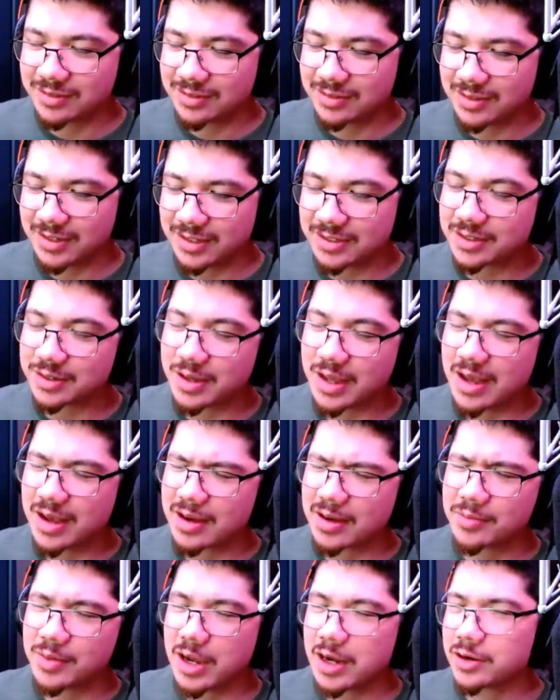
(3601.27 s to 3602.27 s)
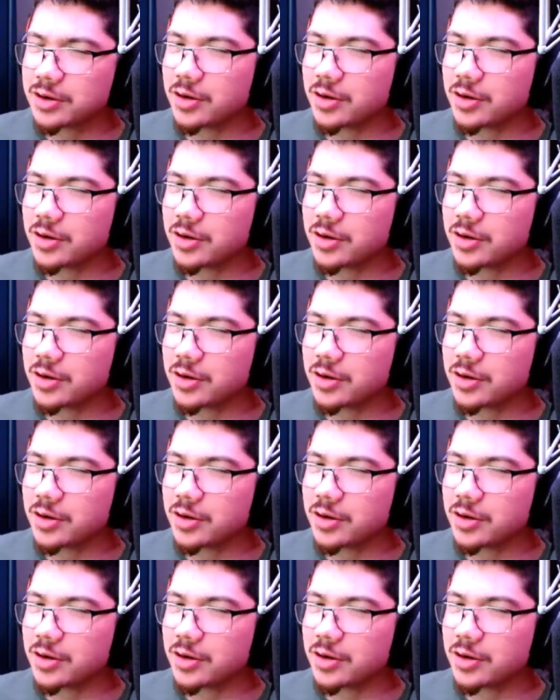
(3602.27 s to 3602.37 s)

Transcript: I don't know.